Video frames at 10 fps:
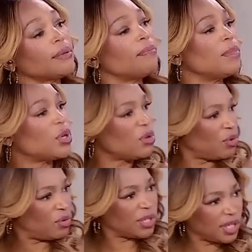
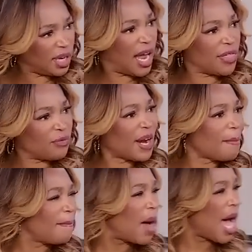mood yes. and the right
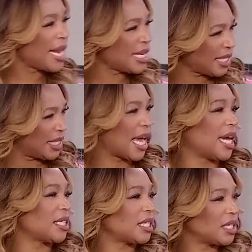oh, yes. mindset.
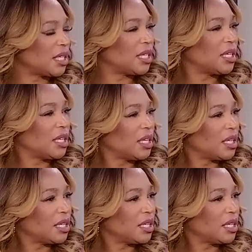100%.